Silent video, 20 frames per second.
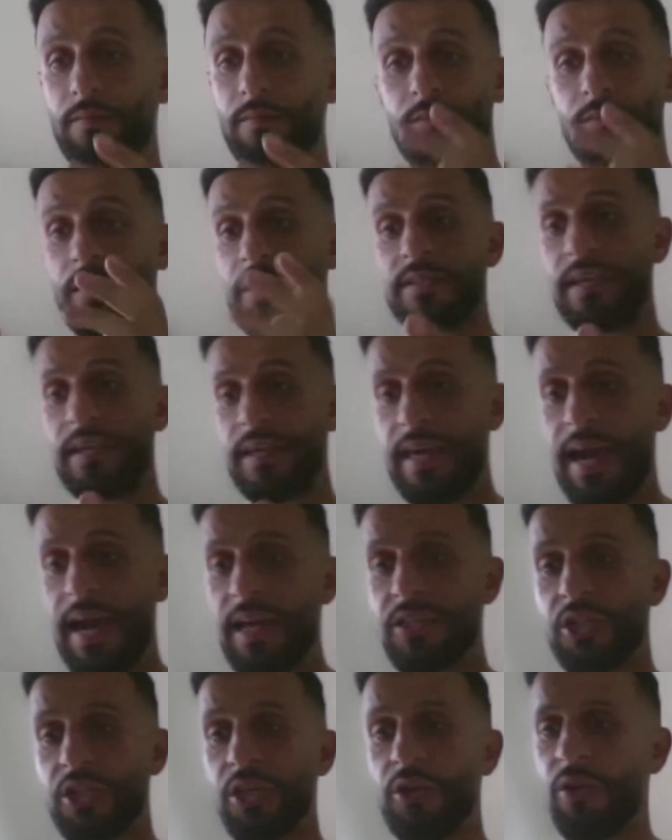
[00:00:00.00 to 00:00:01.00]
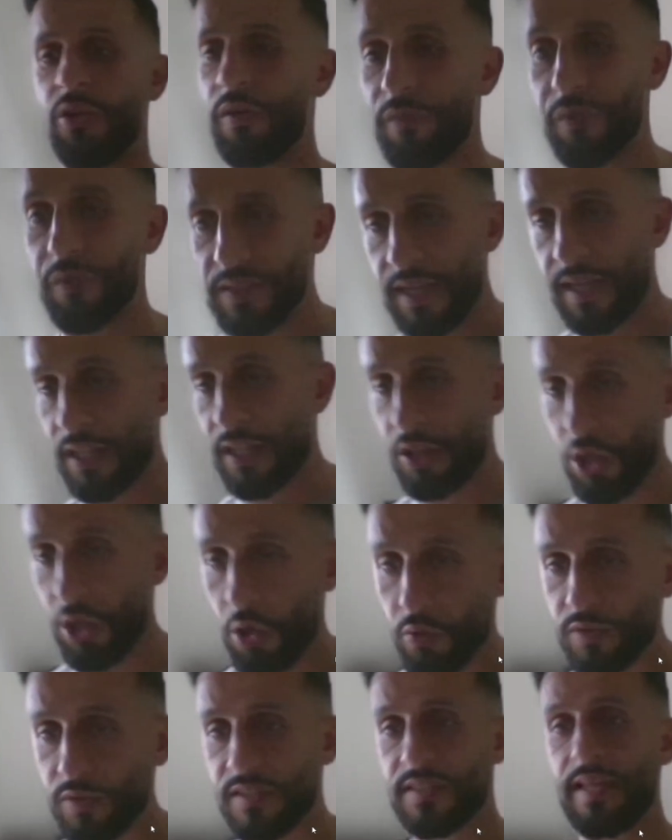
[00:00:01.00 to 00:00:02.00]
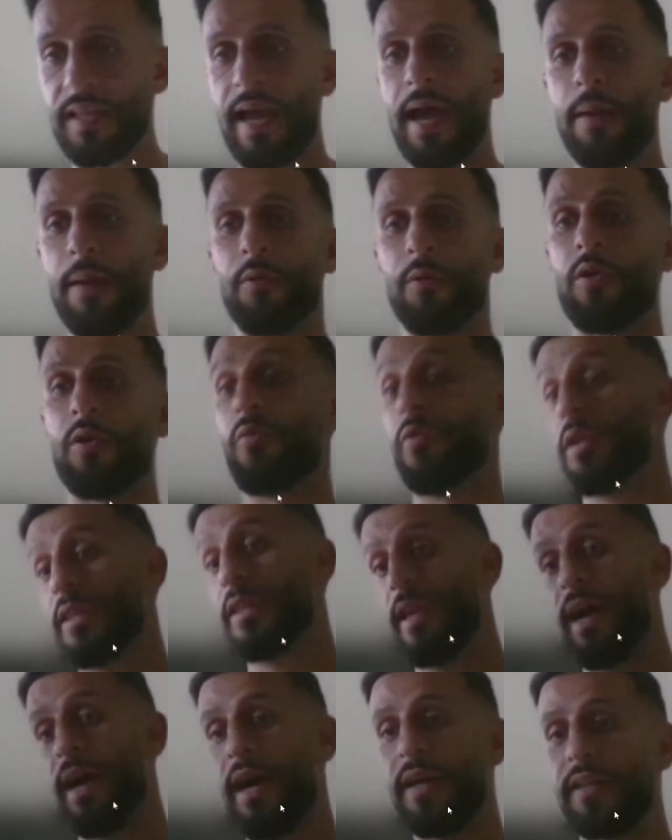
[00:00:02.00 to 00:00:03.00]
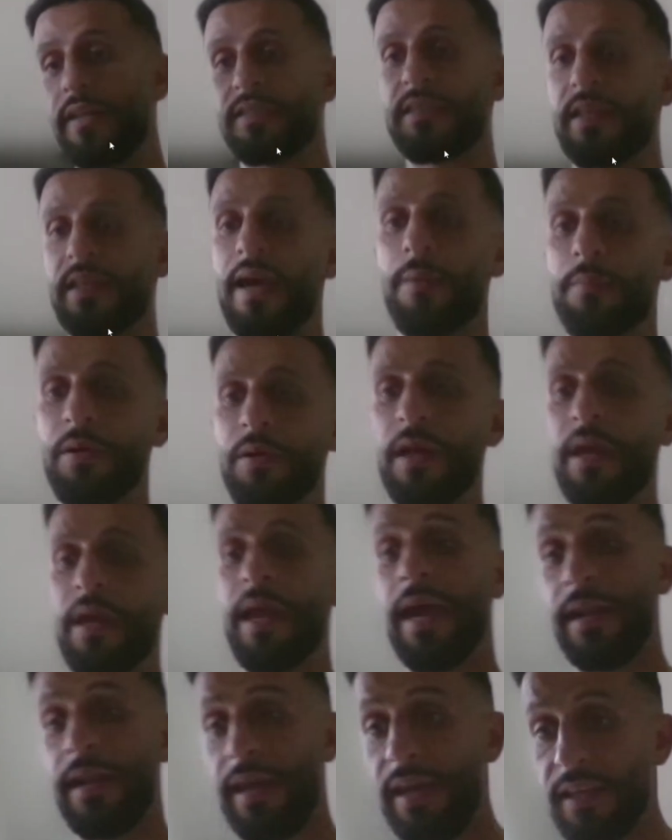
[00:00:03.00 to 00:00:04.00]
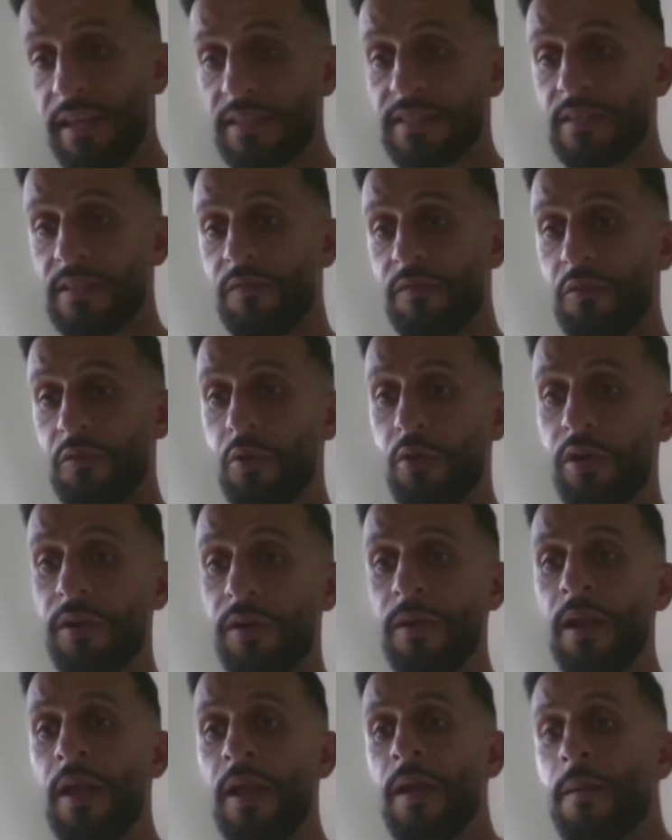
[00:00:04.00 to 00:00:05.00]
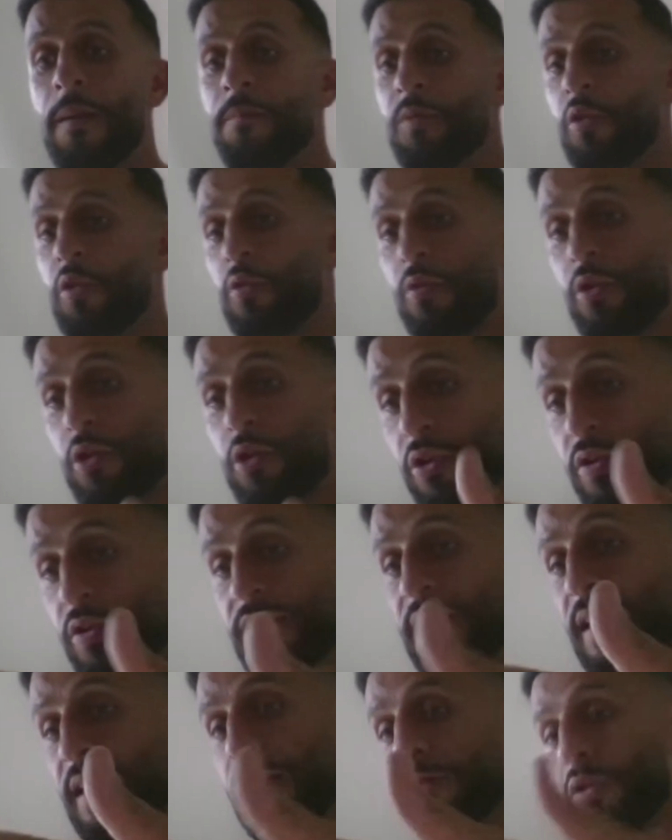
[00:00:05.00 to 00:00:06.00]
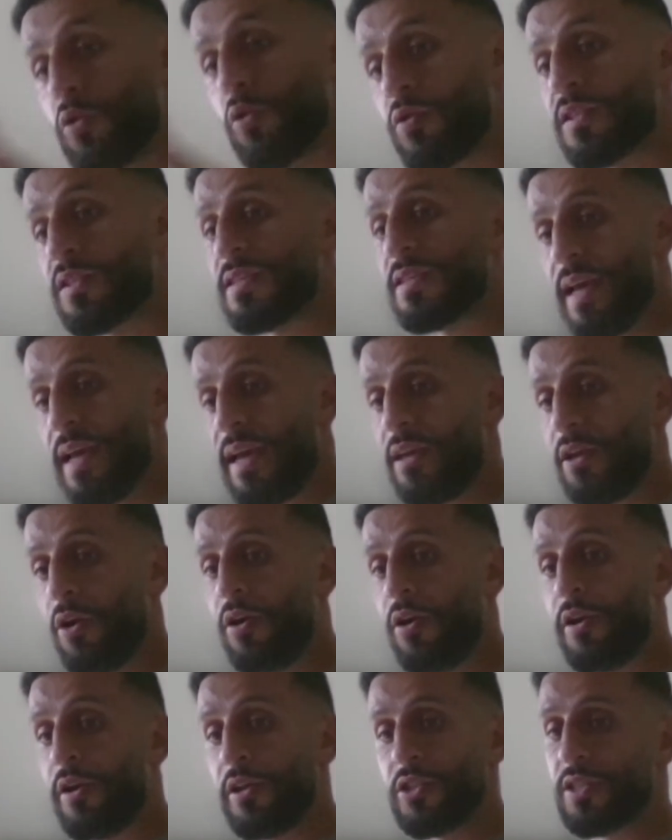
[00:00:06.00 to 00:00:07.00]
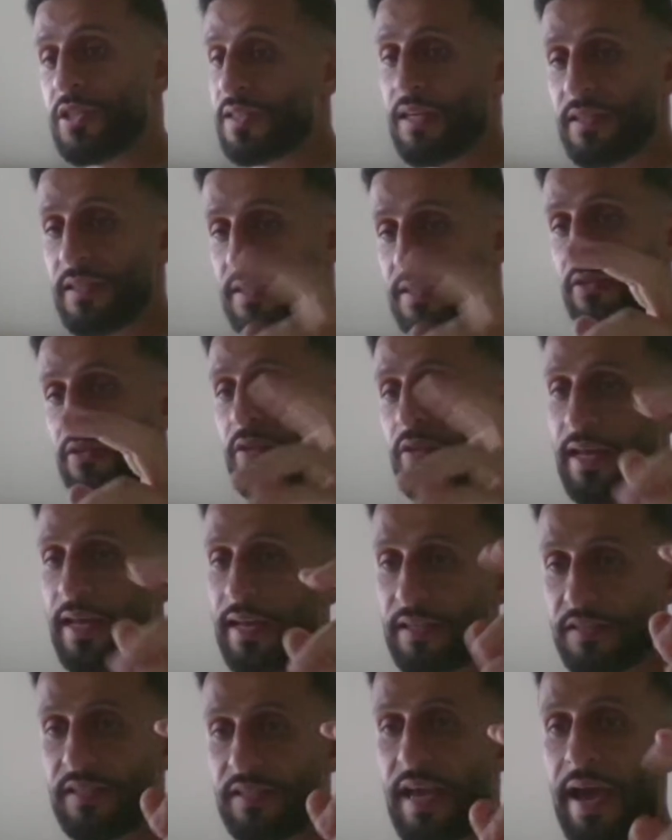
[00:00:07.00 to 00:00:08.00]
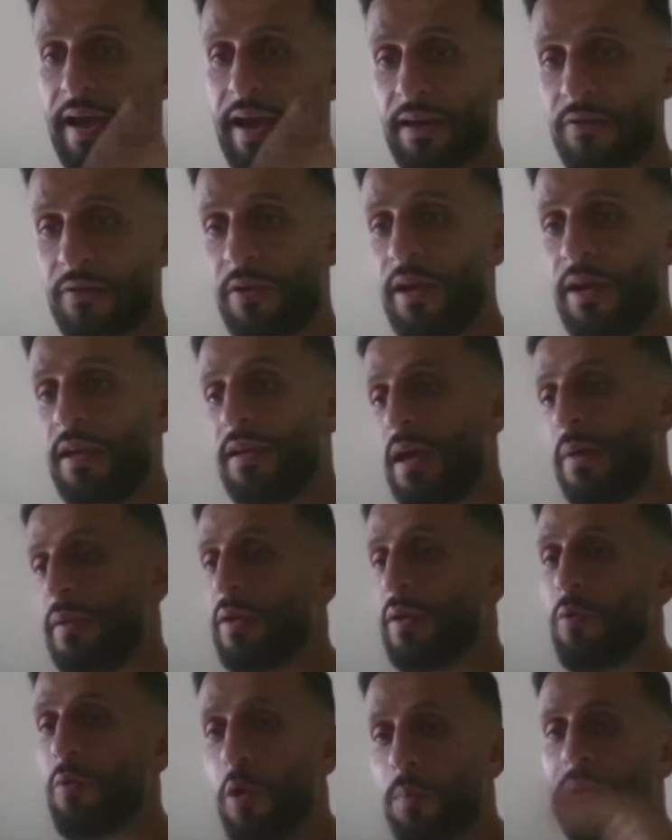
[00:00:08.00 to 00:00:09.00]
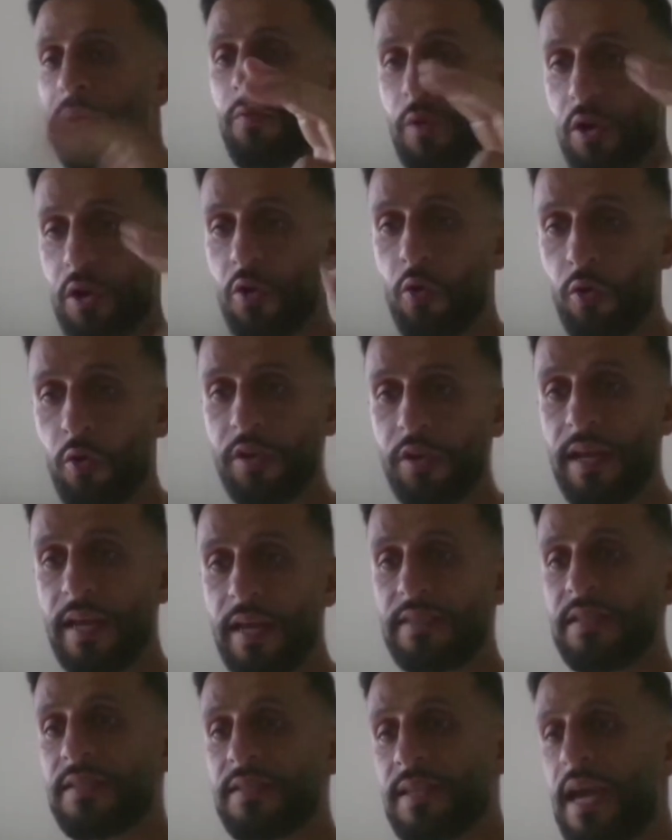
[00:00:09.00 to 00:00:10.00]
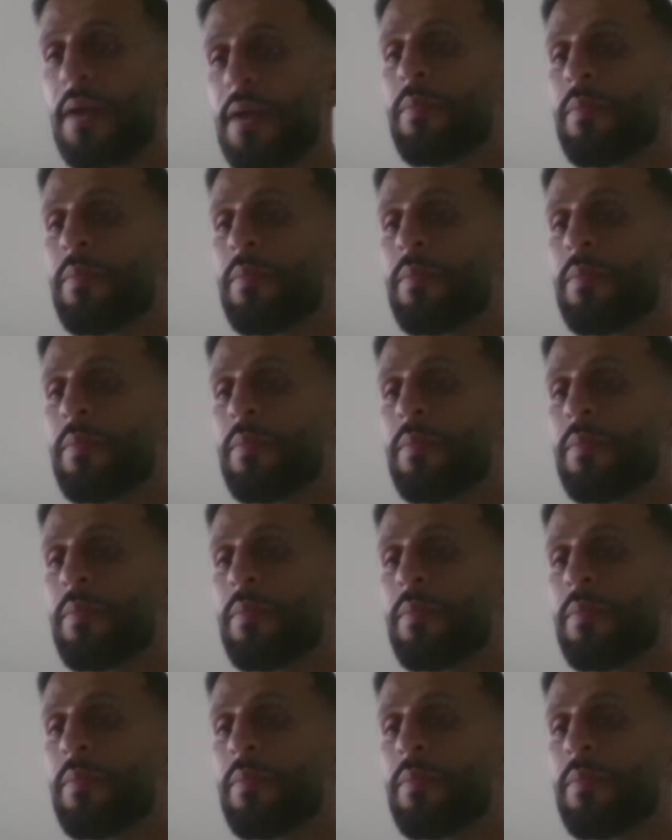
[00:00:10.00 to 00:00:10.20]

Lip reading: doesn't catch it, or if it's like a low snap or a really high snap and it hits the floor, your team loses that yardage. It's considered like a sack, right? I mean, it won't be recorded as a sack,